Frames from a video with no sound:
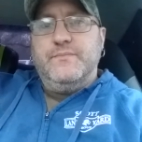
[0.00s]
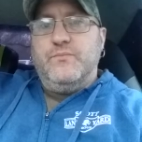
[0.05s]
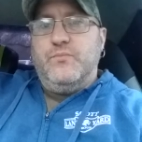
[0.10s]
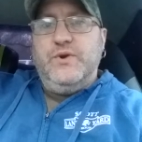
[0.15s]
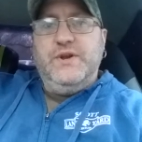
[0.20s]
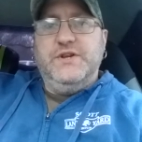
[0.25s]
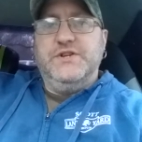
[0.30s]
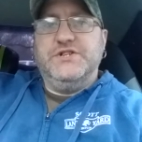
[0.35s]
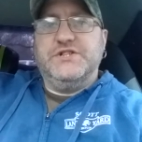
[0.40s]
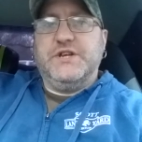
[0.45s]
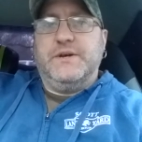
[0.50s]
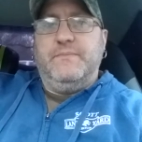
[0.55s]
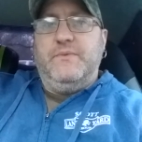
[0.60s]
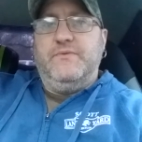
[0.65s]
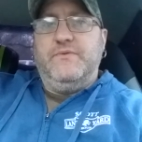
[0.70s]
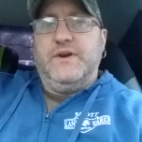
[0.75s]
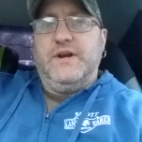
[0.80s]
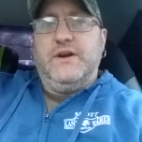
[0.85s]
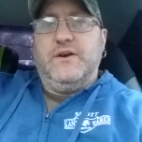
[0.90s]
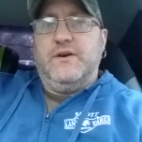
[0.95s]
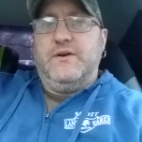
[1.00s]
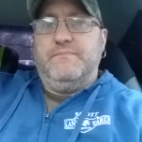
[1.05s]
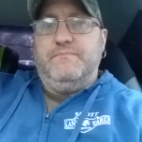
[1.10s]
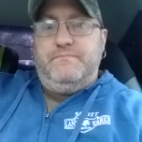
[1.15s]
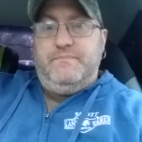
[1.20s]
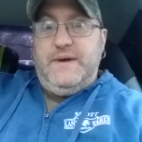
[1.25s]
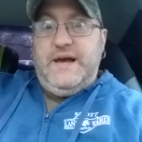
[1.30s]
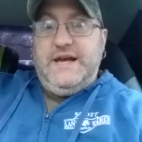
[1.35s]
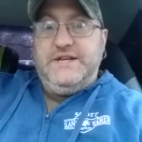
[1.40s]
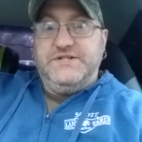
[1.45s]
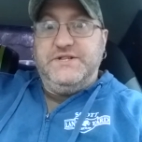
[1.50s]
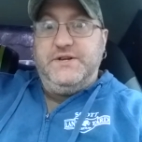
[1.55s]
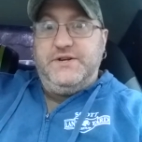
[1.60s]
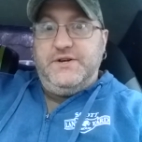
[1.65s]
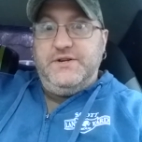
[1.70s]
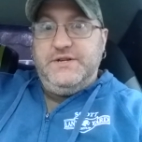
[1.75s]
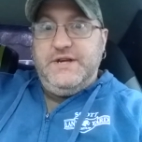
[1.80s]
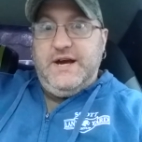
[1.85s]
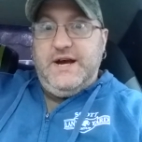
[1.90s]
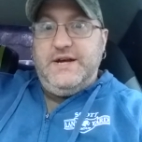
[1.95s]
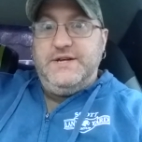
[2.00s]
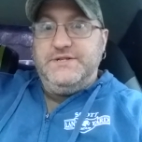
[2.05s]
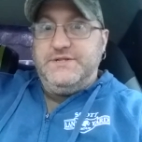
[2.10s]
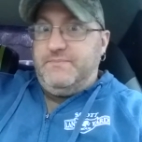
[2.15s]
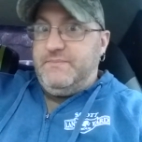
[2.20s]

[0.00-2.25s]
We didn't just come over here as the good guys.